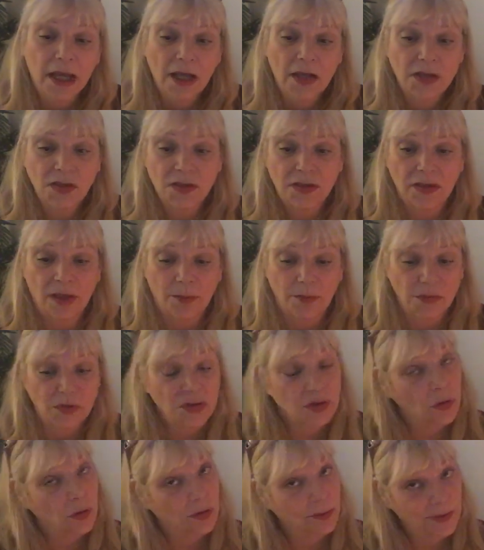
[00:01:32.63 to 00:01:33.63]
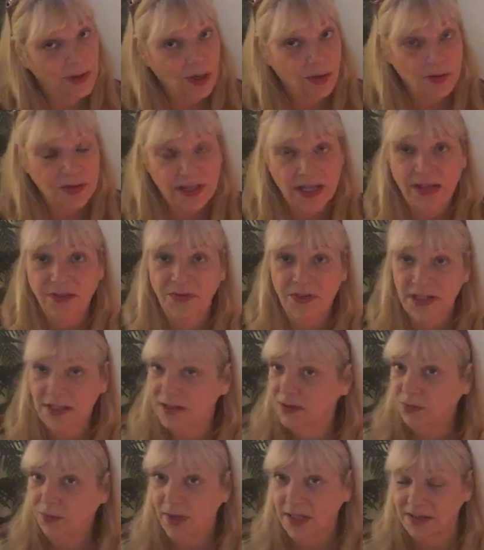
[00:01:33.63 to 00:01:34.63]
some scorpios if this
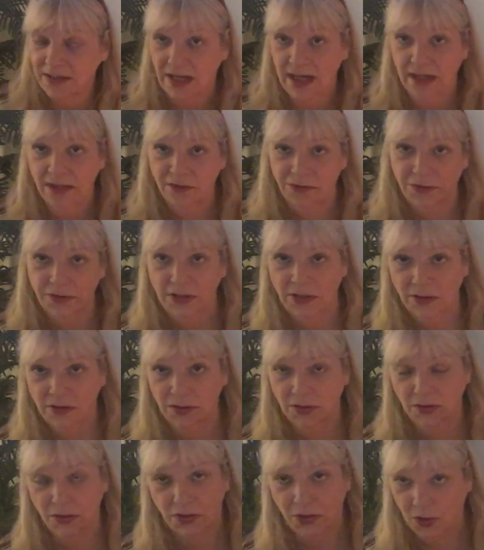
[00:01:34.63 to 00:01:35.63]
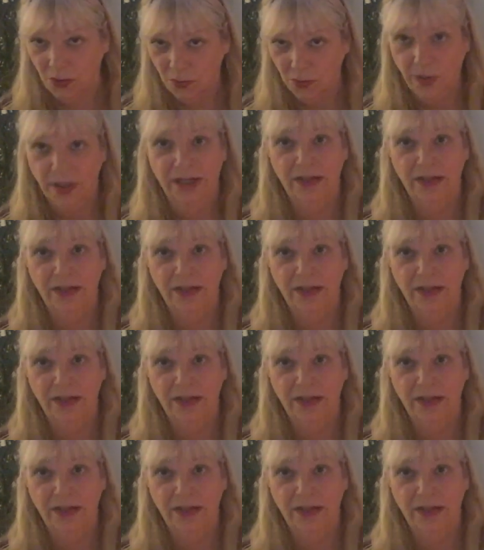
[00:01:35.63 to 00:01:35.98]
is resonating for you you'll know